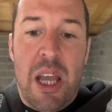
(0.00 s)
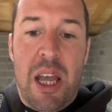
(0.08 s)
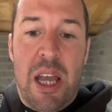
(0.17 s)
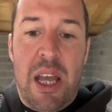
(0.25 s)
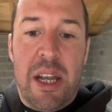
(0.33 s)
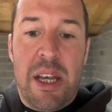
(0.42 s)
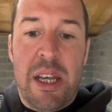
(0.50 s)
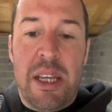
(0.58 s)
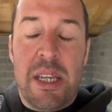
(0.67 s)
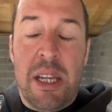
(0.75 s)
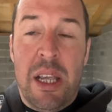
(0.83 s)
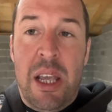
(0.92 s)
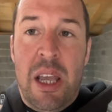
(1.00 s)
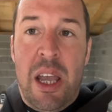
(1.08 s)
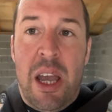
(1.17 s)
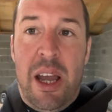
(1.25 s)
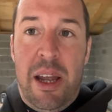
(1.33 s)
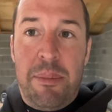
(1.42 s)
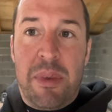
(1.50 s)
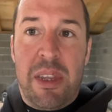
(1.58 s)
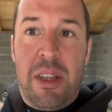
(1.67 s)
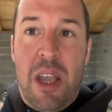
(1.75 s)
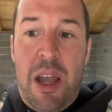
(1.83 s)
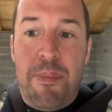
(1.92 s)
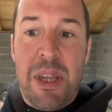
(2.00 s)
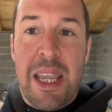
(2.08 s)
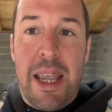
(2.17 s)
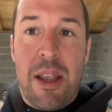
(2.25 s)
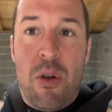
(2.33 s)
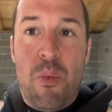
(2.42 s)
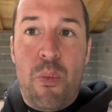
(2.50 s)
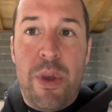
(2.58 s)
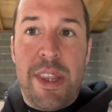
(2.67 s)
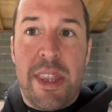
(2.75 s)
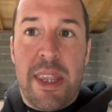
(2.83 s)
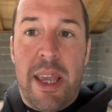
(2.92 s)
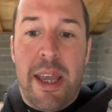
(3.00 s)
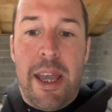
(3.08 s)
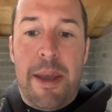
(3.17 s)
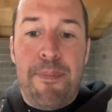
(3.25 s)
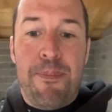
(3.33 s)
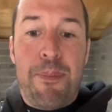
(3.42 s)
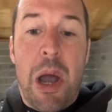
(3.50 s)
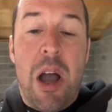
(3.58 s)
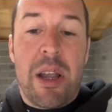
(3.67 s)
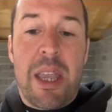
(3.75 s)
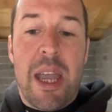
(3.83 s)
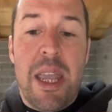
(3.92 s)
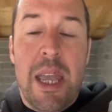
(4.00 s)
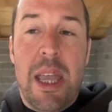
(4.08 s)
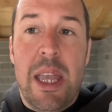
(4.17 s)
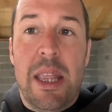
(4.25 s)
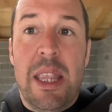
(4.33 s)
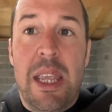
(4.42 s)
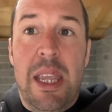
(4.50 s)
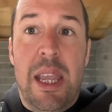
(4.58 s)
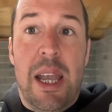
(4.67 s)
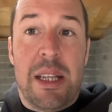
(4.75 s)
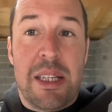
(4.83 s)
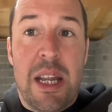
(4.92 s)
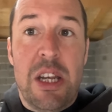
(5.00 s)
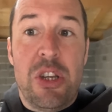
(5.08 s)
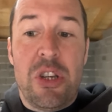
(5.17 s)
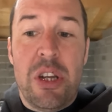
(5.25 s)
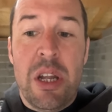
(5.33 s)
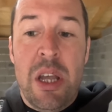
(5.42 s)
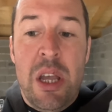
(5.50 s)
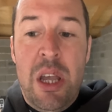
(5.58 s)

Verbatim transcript: And I'm, I've been getting on with um, parquet in the extension.